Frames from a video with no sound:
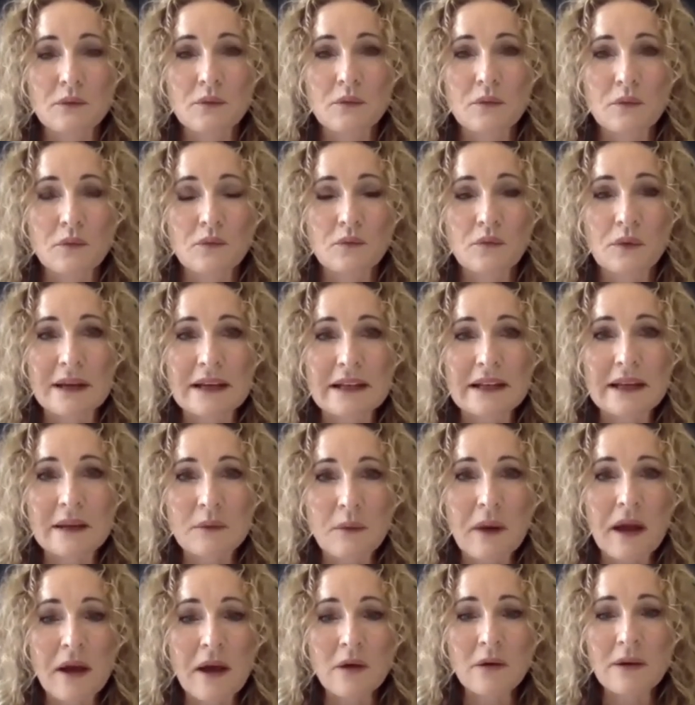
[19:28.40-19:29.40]
was
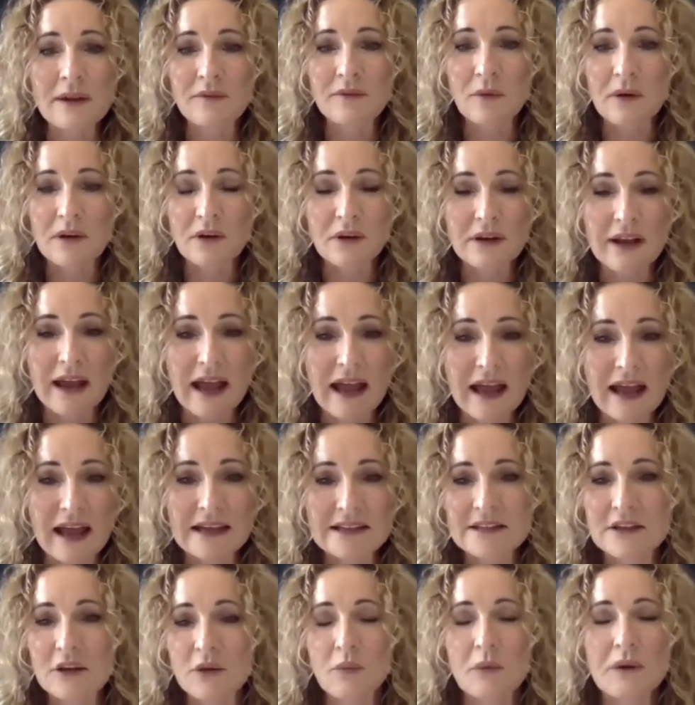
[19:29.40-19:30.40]
really well. Everyone could
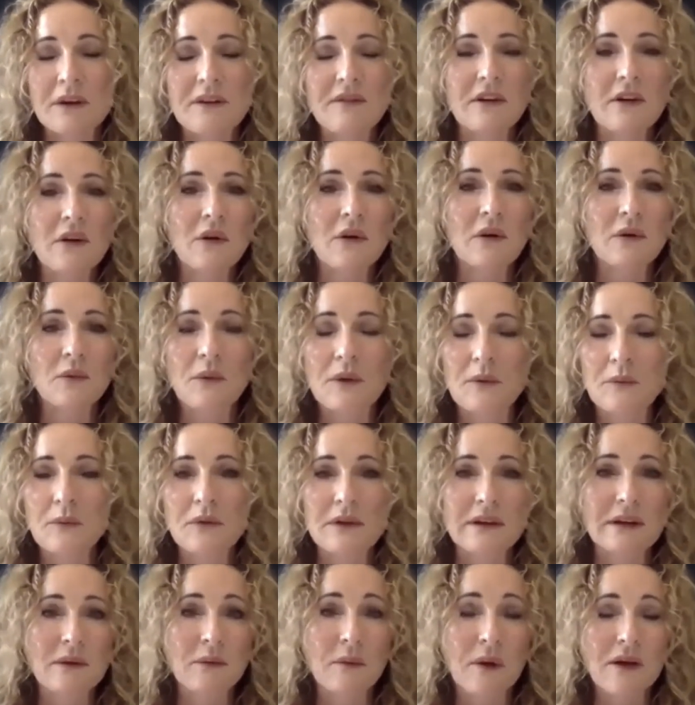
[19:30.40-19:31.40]
ask you whatever
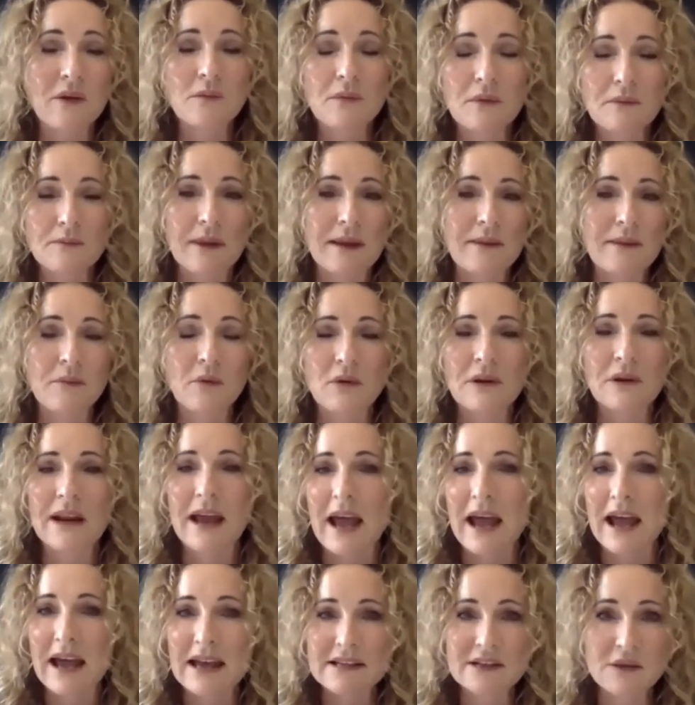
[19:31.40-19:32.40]
went really well. People
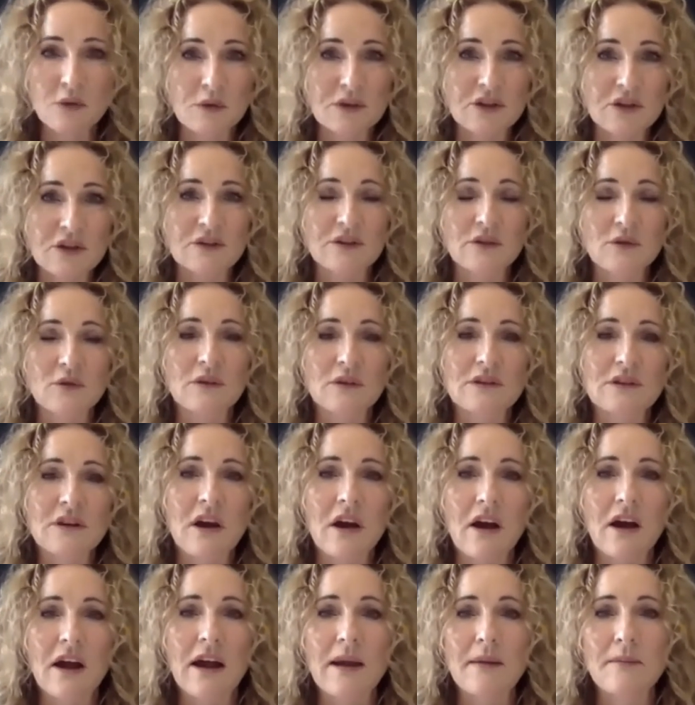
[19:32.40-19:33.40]
could ask questions all the
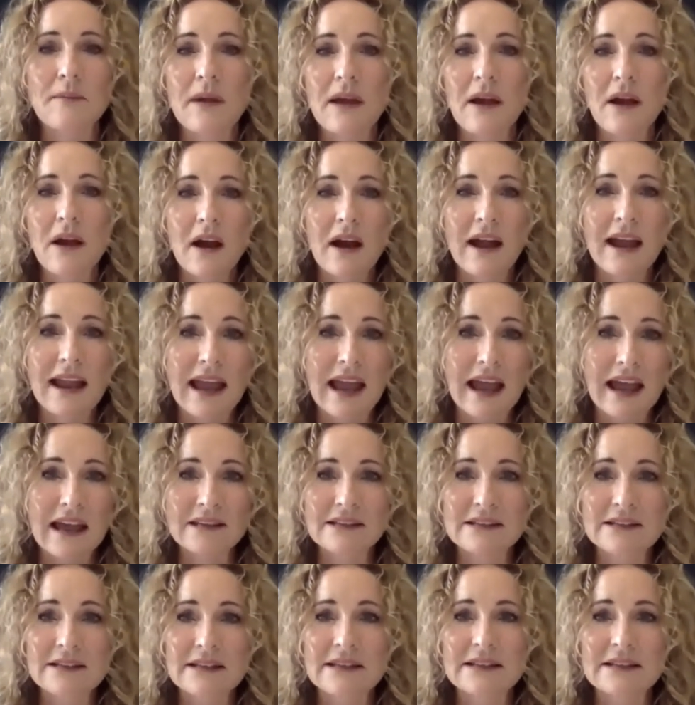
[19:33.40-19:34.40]
time. I
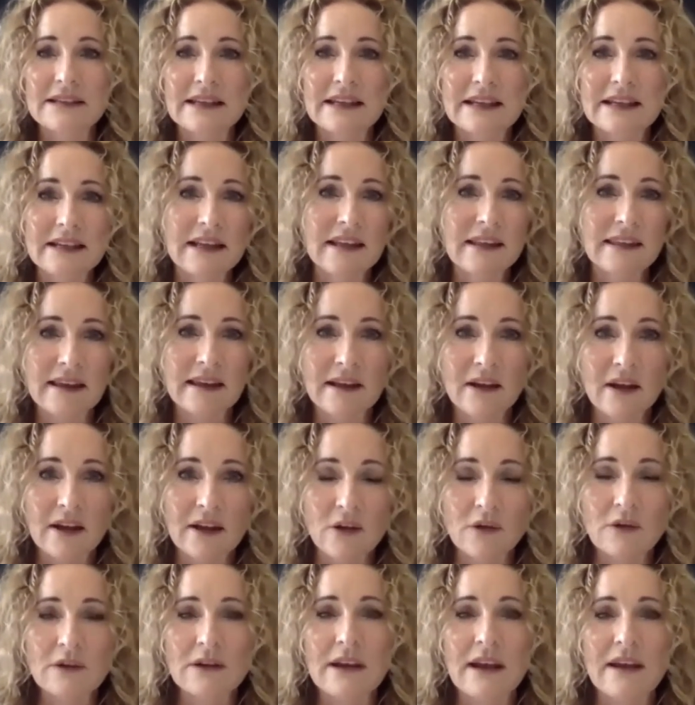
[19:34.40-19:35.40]
answered
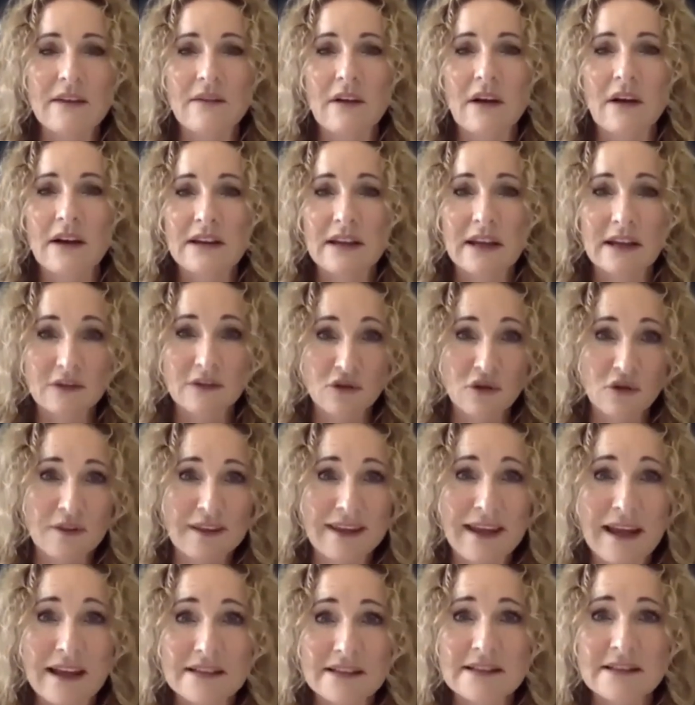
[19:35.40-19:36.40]
anything I
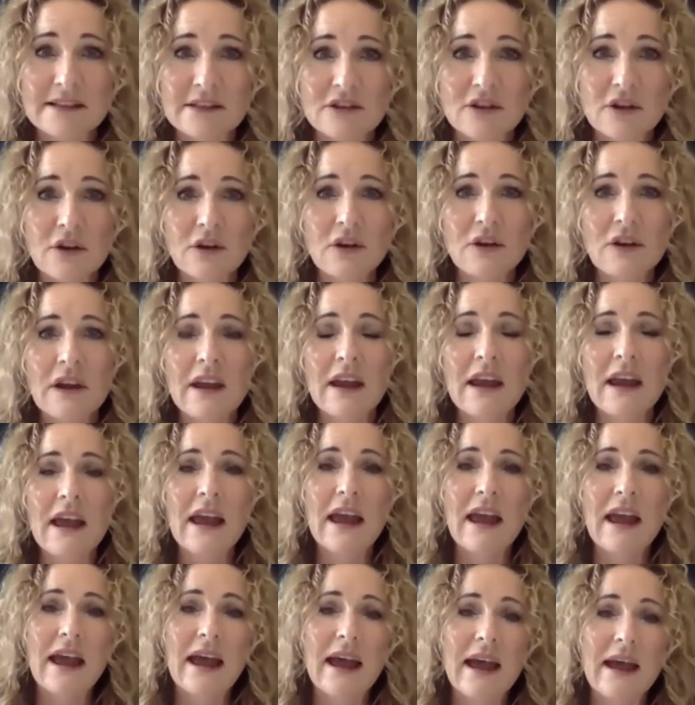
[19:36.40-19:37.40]
knew the answer to.
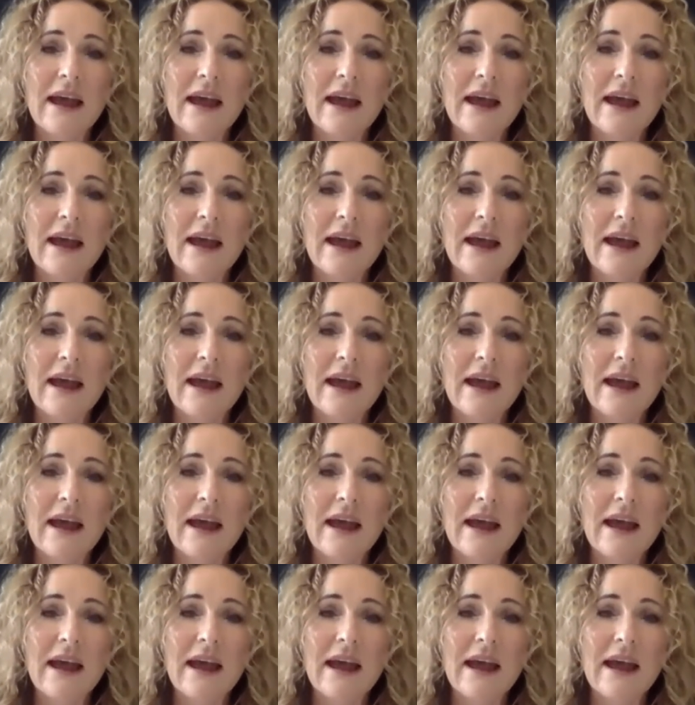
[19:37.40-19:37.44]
